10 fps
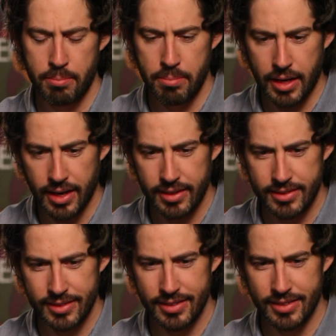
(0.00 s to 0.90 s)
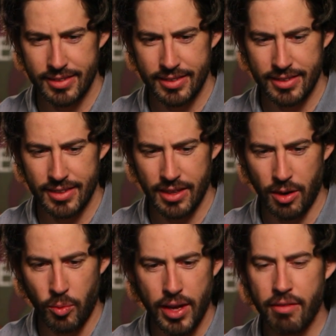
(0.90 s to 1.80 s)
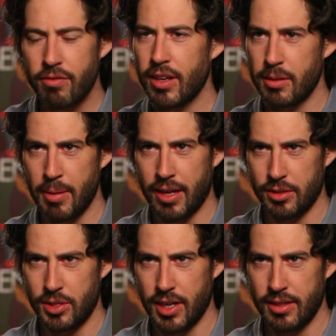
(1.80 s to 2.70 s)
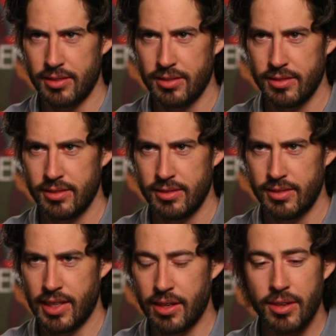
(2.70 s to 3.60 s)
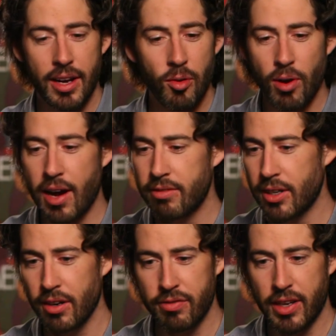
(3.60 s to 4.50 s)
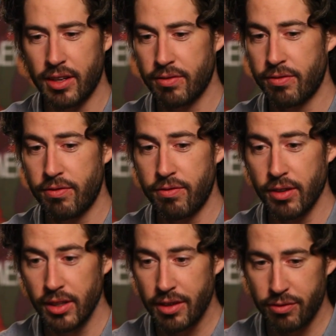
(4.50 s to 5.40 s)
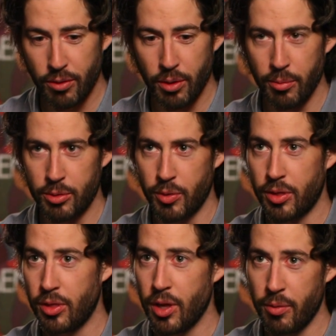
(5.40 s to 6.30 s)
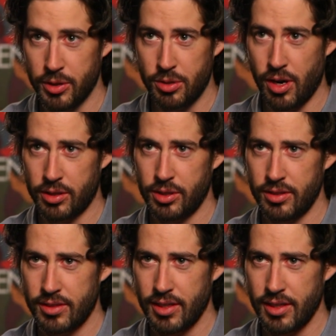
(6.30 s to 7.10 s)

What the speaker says: But we haven't found the balance yet. The internet arrived at our feet fully formed with no instructions.